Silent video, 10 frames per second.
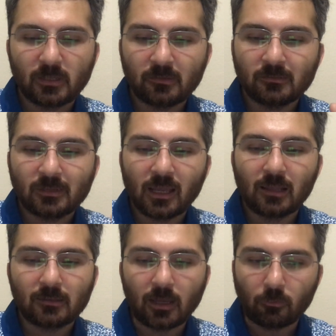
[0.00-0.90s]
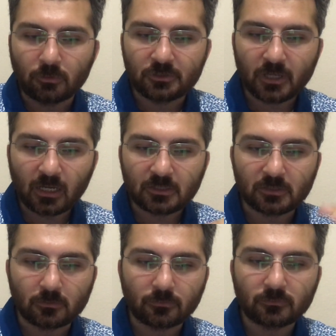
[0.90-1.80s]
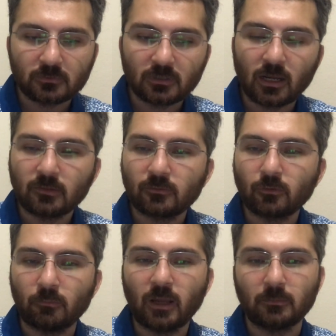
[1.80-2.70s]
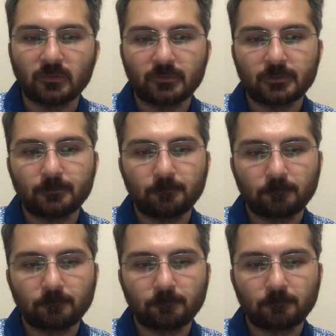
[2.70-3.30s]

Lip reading: Isn't that a rejection of God's commandments?